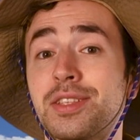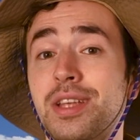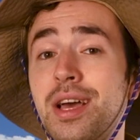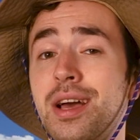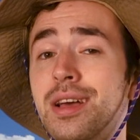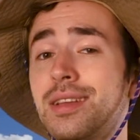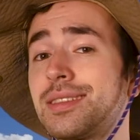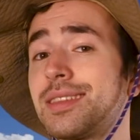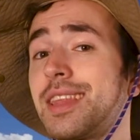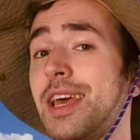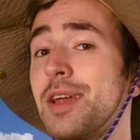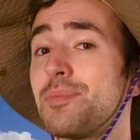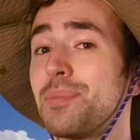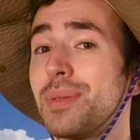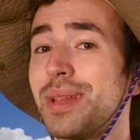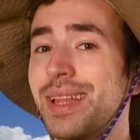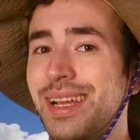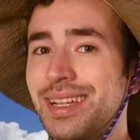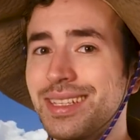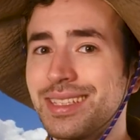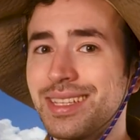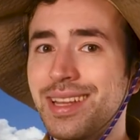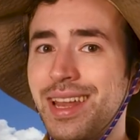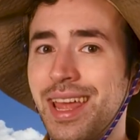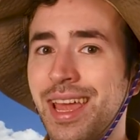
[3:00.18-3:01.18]
us that
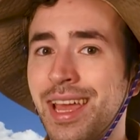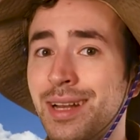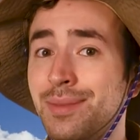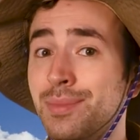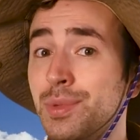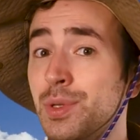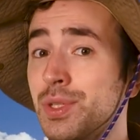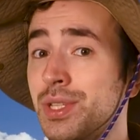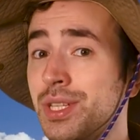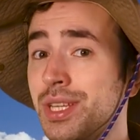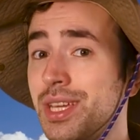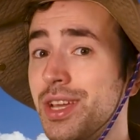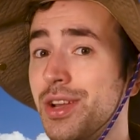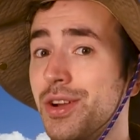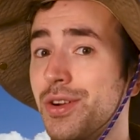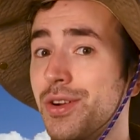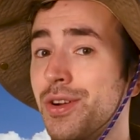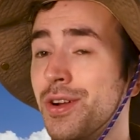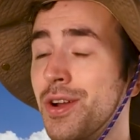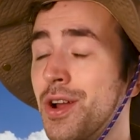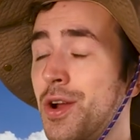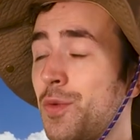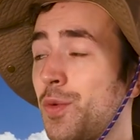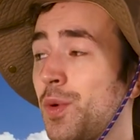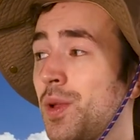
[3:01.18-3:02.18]
plants and animals
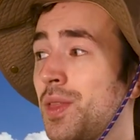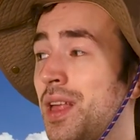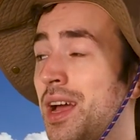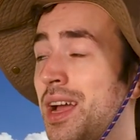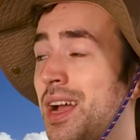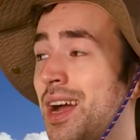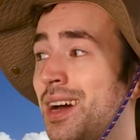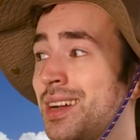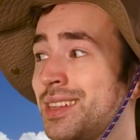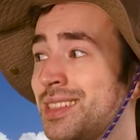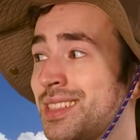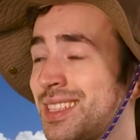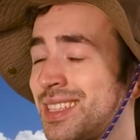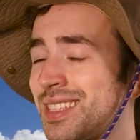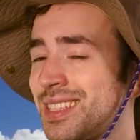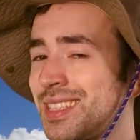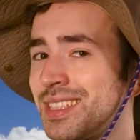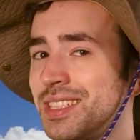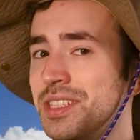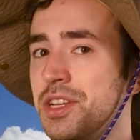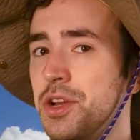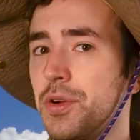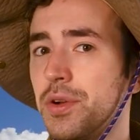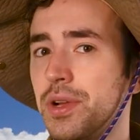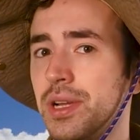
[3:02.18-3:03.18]
here rely on
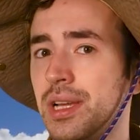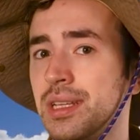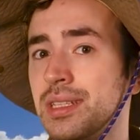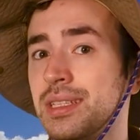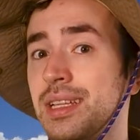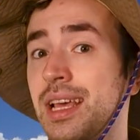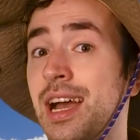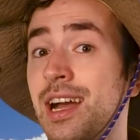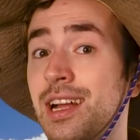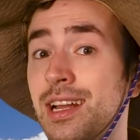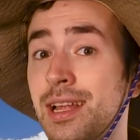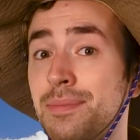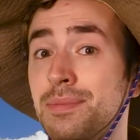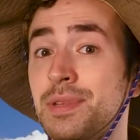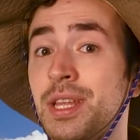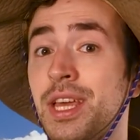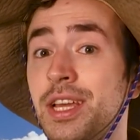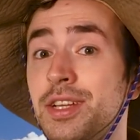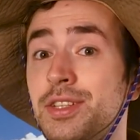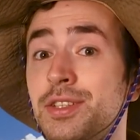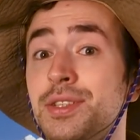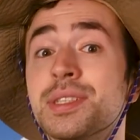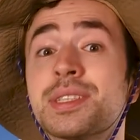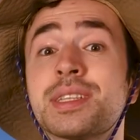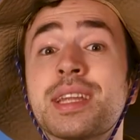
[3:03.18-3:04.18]
serious
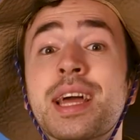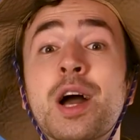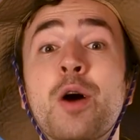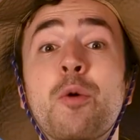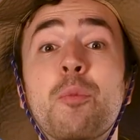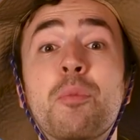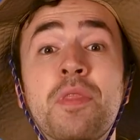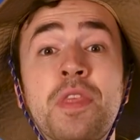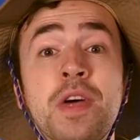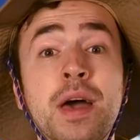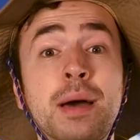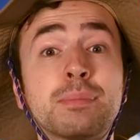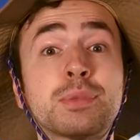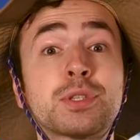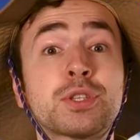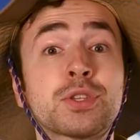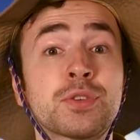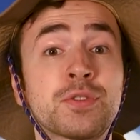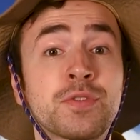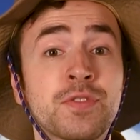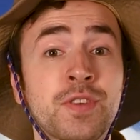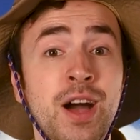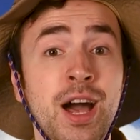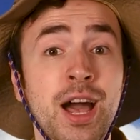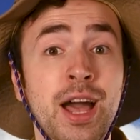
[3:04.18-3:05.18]
adaptations to help them
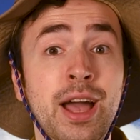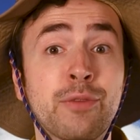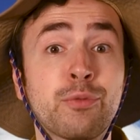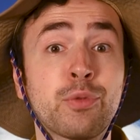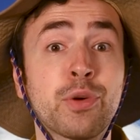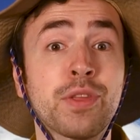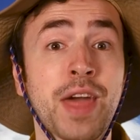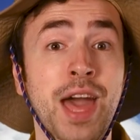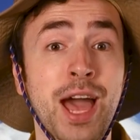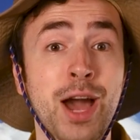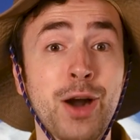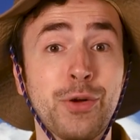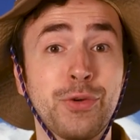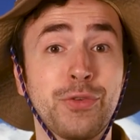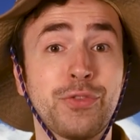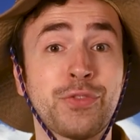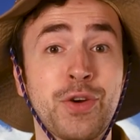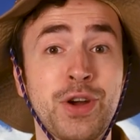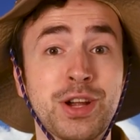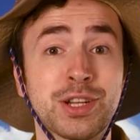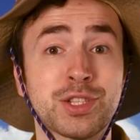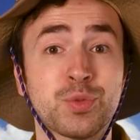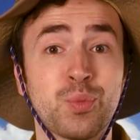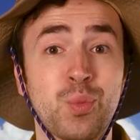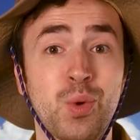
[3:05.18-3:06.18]
survive without
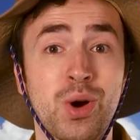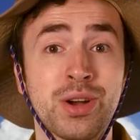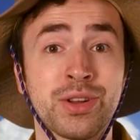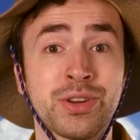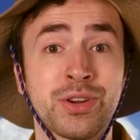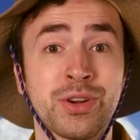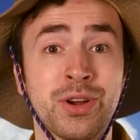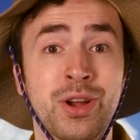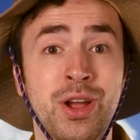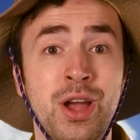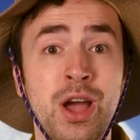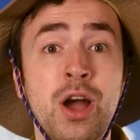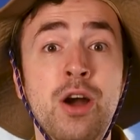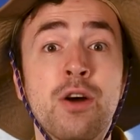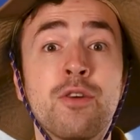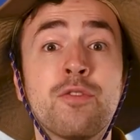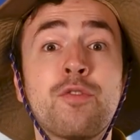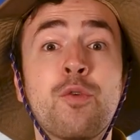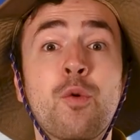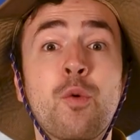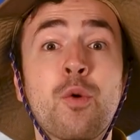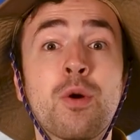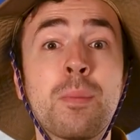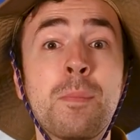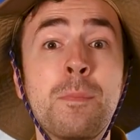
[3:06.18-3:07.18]
fresh water
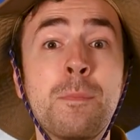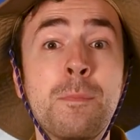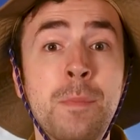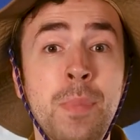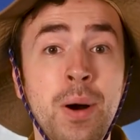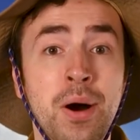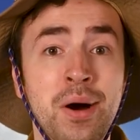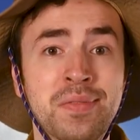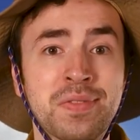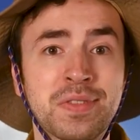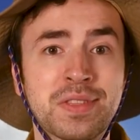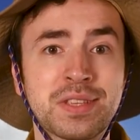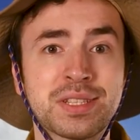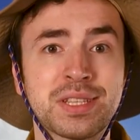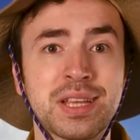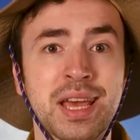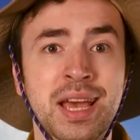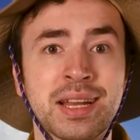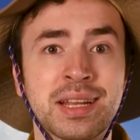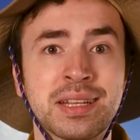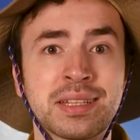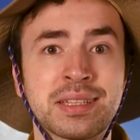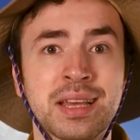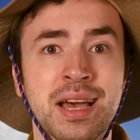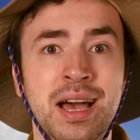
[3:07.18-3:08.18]
for months at
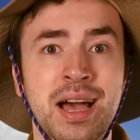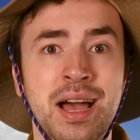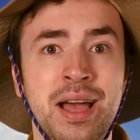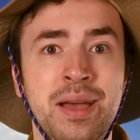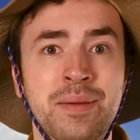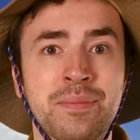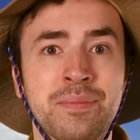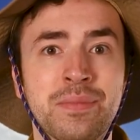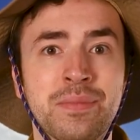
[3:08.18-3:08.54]
a time.